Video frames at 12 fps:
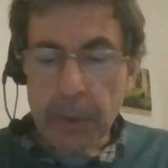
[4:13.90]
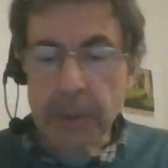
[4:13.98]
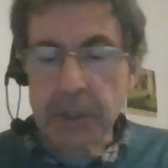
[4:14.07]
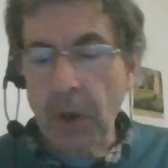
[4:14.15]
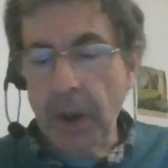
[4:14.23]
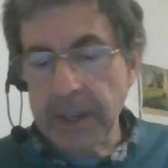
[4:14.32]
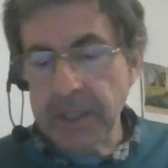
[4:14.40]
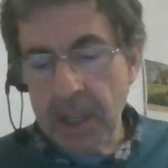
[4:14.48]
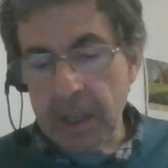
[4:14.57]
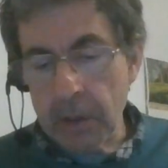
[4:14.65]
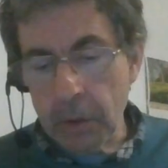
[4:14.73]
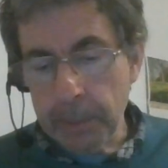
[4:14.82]
I know it's not
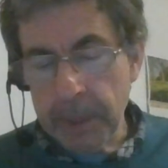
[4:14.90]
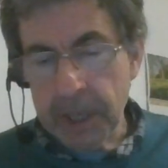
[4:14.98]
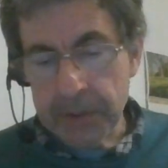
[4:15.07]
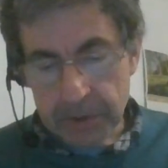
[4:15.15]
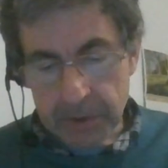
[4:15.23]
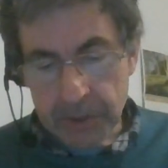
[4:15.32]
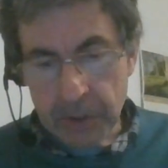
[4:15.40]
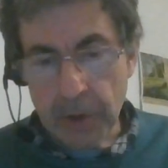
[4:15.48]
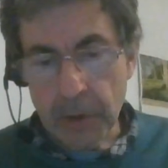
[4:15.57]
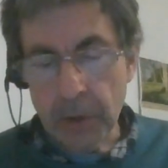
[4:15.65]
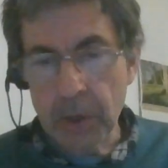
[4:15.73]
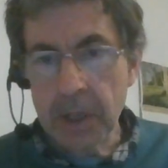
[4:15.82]
ideal because, you
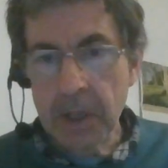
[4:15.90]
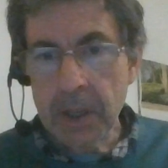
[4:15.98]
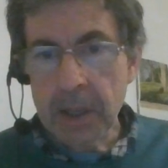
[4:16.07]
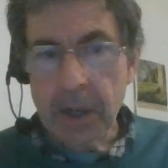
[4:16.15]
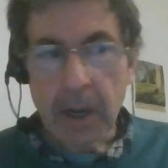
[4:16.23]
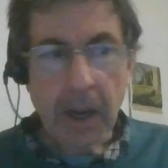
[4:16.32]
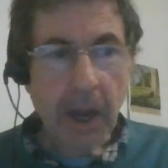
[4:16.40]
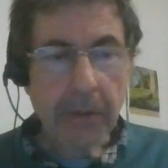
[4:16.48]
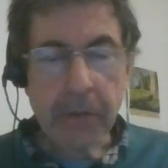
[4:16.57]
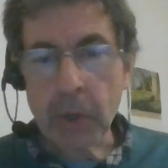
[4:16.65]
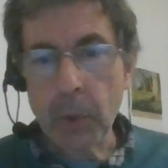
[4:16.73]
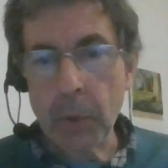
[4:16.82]
know,
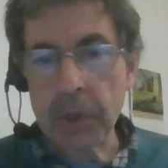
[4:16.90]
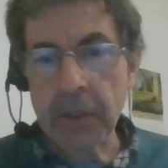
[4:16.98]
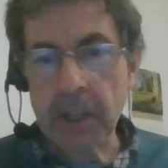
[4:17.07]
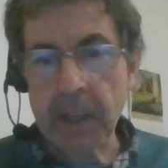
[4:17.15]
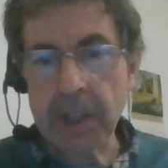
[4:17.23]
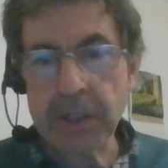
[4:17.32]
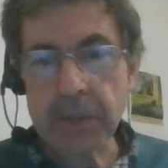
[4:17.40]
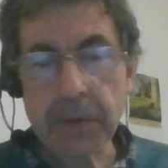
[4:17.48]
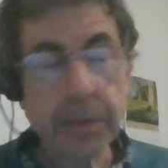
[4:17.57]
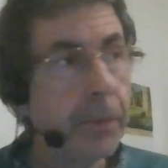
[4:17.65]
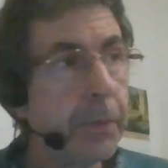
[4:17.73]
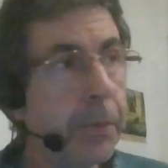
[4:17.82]
I've recorded
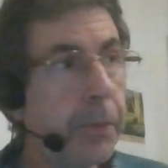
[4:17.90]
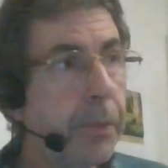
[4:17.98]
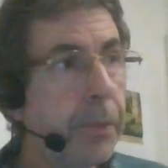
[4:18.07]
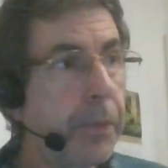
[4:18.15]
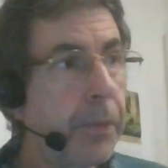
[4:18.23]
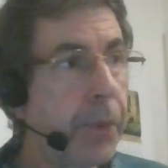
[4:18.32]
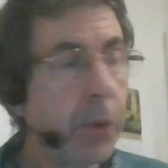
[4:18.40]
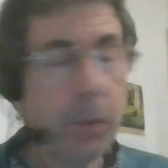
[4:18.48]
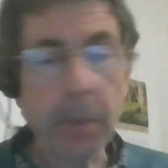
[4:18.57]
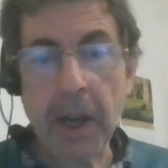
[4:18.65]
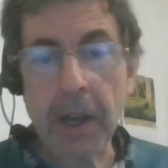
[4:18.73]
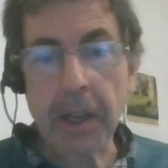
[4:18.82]
these through
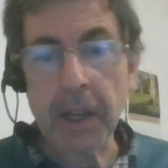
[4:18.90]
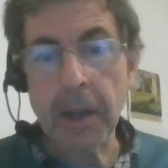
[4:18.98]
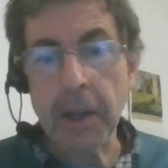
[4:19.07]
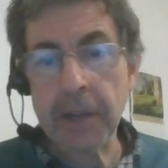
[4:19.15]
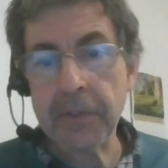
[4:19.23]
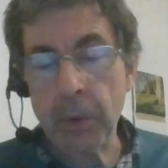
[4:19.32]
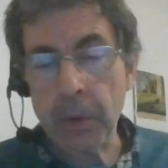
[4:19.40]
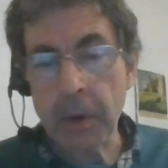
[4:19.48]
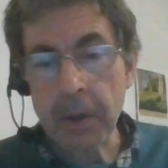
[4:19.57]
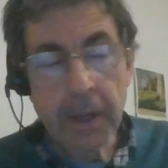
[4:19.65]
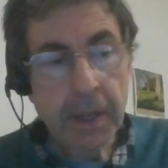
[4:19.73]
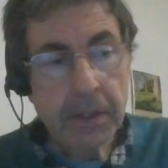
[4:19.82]
my
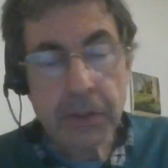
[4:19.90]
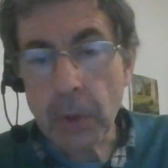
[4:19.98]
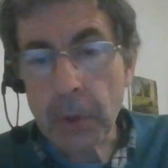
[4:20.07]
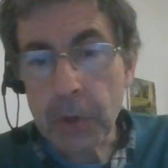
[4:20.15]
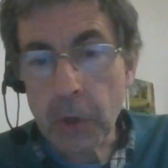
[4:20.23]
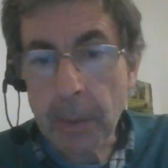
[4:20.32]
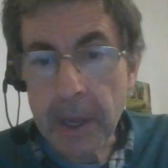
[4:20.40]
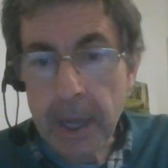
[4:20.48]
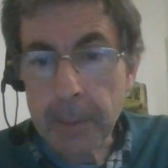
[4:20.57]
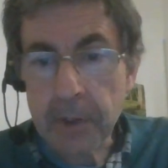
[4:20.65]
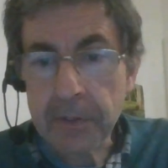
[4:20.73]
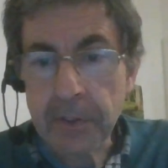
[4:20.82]
headphone socket on my
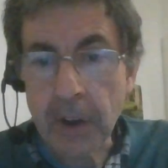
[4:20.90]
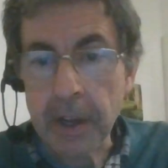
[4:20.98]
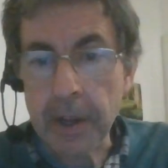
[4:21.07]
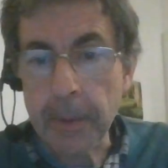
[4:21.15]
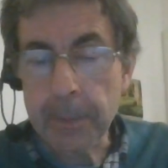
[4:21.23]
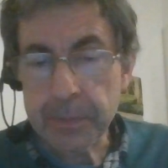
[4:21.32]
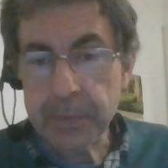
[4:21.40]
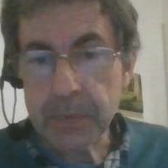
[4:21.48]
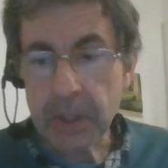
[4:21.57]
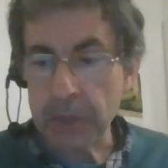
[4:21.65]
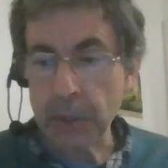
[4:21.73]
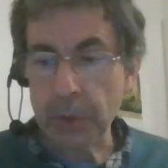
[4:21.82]
amplifier,
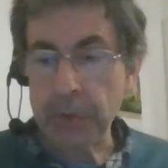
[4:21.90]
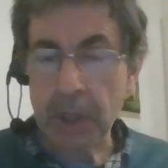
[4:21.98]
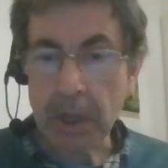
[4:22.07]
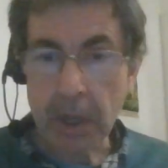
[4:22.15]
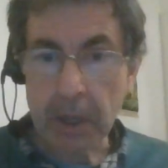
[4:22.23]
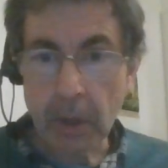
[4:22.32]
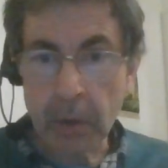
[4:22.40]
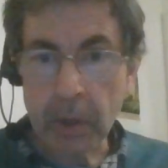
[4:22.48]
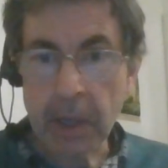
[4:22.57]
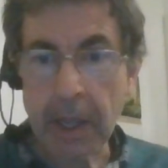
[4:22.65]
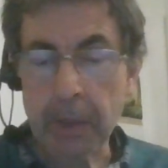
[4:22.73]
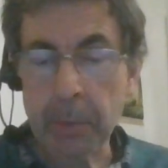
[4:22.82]
using a
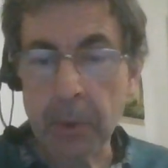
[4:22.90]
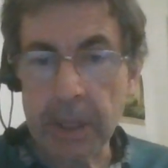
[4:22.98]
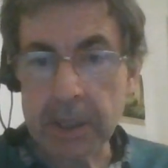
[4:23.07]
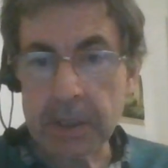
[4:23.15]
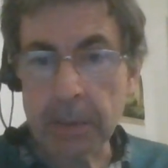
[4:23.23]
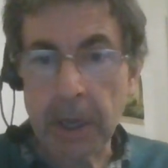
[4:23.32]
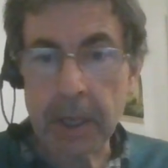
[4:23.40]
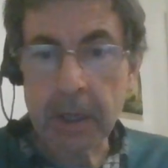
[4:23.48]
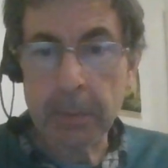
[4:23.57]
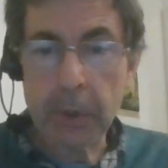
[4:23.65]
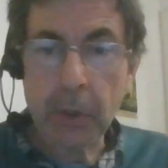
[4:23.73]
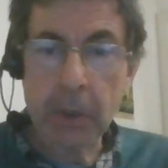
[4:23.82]
long cable into my
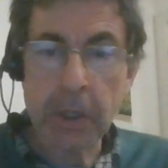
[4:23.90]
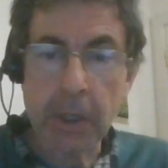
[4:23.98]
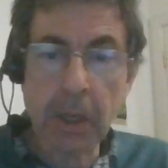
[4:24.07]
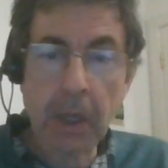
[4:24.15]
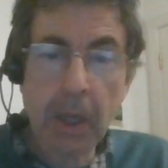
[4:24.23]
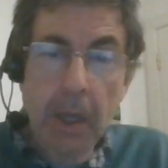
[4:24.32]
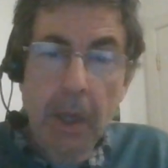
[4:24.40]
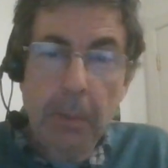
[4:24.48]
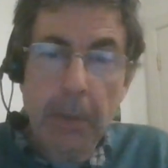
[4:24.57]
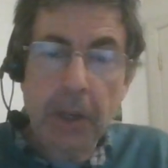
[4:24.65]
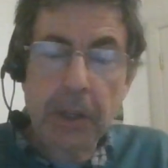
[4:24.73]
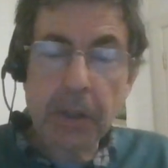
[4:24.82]
computer,
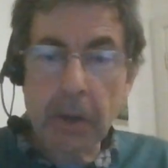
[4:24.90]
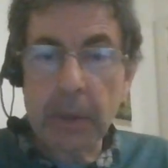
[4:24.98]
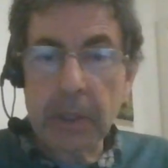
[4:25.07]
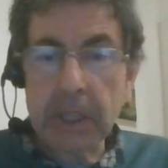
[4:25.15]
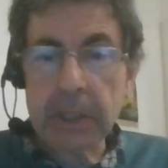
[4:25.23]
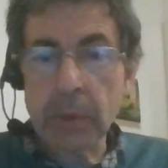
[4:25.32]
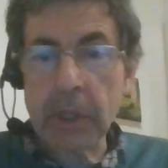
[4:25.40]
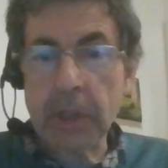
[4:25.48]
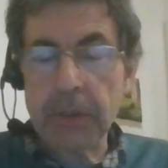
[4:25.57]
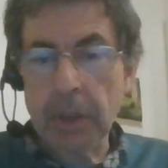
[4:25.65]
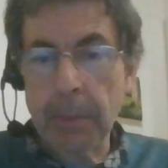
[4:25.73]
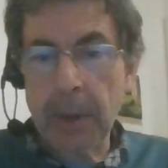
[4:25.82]
but you know, at least it will
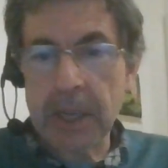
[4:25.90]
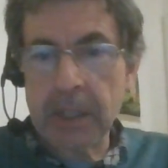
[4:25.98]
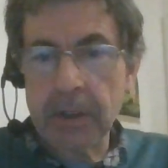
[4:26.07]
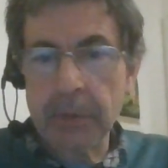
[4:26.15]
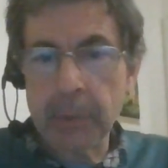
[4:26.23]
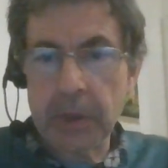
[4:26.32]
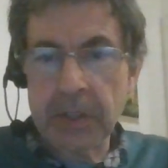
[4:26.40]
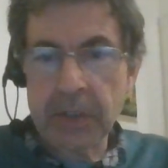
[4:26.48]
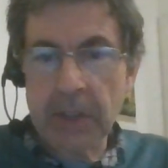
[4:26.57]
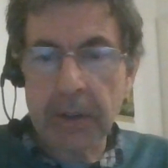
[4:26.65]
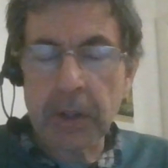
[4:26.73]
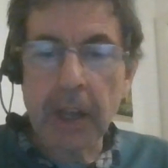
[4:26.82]
give you some idea of what they
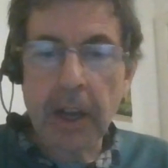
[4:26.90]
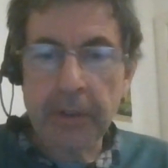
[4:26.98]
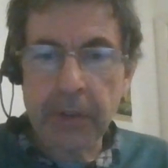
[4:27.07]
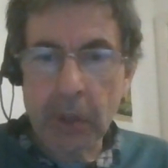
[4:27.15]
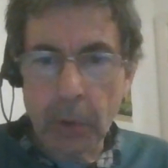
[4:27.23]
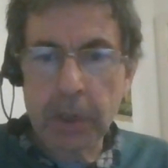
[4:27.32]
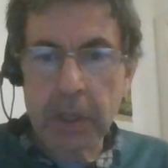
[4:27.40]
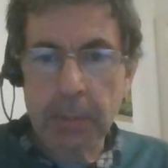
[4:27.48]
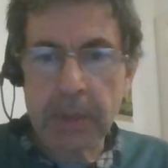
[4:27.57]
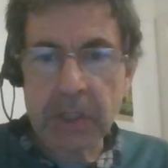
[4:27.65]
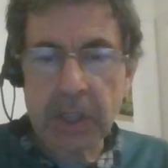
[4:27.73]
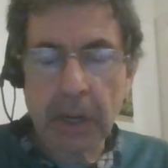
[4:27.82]
sound like. I've recorded
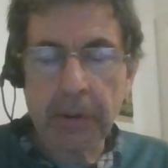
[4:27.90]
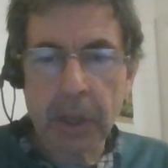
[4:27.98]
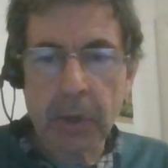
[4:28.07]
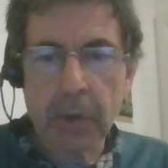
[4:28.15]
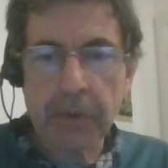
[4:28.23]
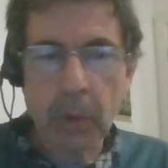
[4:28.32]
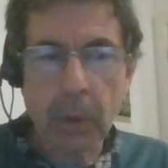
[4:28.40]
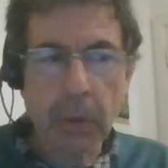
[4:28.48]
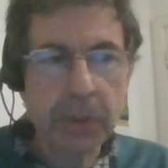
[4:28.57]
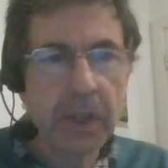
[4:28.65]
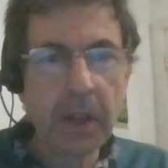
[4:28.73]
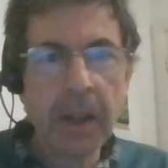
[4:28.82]
them in stereo, of
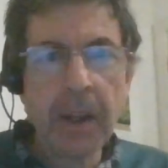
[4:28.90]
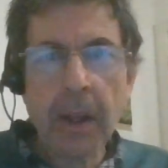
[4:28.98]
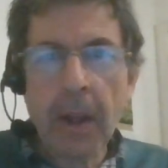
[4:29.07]
course,